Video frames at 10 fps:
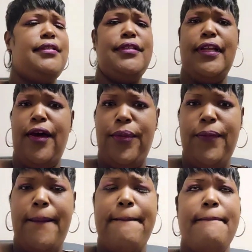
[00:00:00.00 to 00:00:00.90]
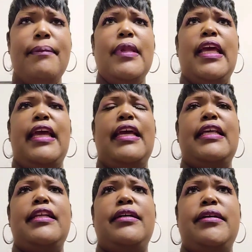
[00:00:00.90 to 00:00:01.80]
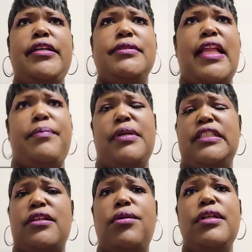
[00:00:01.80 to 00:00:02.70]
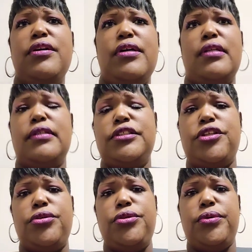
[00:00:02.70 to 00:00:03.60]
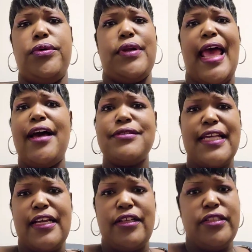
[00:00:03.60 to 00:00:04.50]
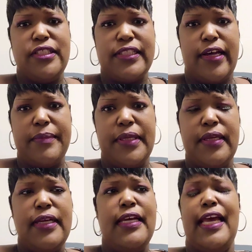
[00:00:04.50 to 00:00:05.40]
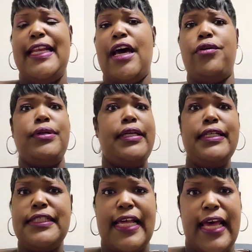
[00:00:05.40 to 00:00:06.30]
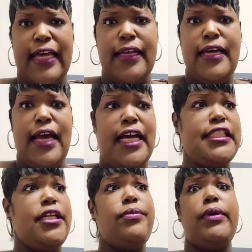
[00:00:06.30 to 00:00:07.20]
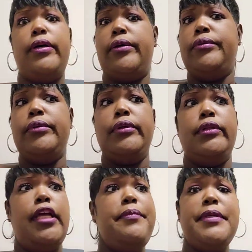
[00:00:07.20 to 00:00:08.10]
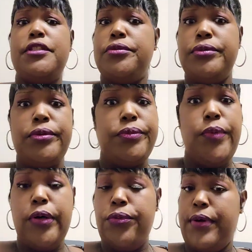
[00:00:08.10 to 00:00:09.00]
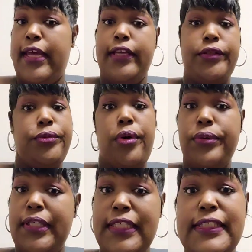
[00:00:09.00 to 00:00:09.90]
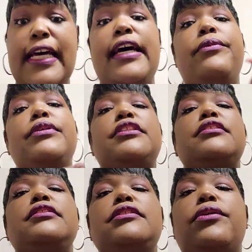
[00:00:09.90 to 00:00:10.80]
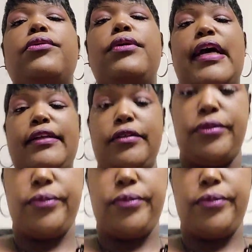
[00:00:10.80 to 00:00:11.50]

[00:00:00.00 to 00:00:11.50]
you know. And he was like, but it's only going to show you on the outside of your stomach and not on the inside. I say, well, lead me to the one who can do it on the inside, which, go down your